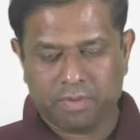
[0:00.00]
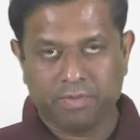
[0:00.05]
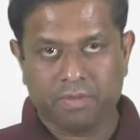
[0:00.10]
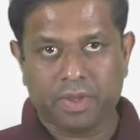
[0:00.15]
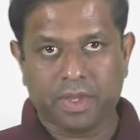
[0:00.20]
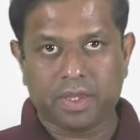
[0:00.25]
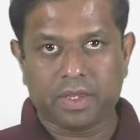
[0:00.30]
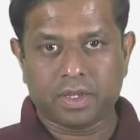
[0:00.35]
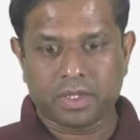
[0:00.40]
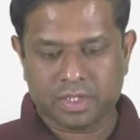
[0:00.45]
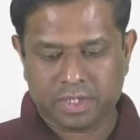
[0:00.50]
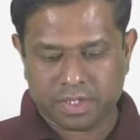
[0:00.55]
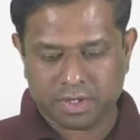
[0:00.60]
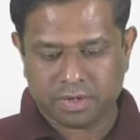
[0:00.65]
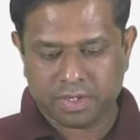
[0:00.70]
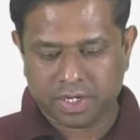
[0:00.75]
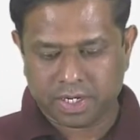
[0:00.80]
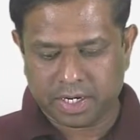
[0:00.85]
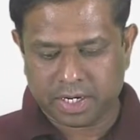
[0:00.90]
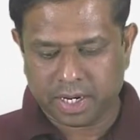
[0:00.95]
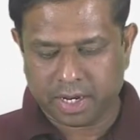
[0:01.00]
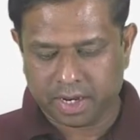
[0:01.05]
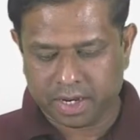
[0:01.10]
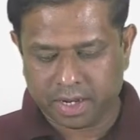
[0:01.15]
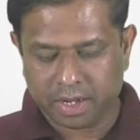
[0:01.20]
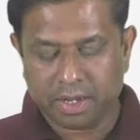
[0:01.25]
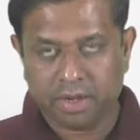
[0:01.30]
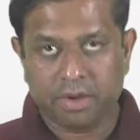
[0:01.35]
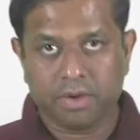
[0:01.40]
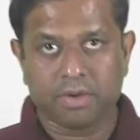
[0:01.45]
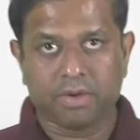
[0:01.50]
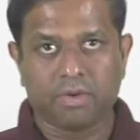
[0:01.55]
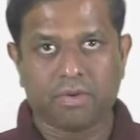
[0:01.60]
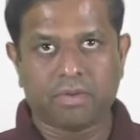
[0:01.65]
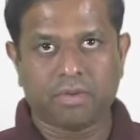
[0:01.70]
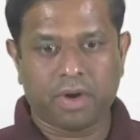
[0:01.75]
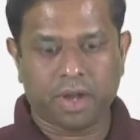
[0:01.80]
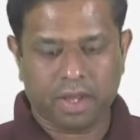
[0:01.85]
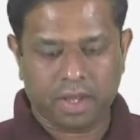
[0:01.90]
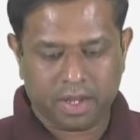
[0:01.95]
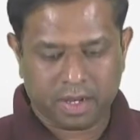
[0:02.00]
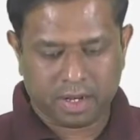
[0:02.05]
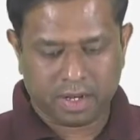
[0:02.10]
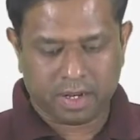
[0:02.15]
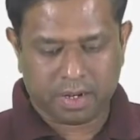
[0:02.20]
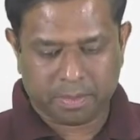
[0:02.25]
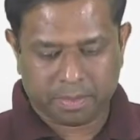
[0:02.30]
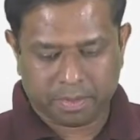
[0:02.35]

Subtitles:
we store the data while